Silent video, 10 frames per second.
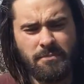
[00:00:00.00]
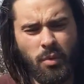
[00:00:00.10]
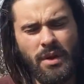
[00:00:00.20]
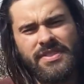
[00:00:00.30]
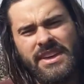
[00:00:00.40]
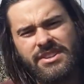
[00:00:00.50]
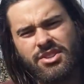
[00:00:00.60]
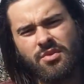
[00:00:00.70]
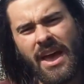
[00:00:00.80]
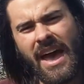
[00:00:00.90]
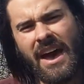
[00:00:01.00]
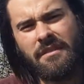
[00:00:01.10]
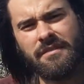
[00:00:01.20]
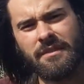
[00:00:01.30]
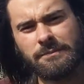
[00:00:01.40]
but what they do
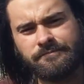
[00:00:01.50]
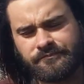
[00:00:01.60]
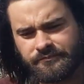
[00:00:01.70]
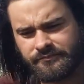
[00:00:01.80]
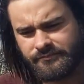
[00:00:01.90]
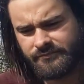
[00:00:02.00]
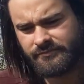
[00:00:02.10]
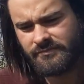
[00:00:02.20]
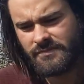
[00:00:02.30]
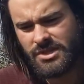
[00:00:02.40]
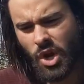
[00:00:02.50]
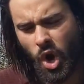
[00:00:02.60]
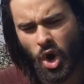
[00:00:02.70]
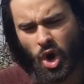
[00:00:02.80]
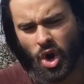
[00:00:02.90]
have
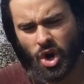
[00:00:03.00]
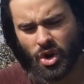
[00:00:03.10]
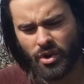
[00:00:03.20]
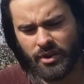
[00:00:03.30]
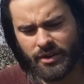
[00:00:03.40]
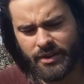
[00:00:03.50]
are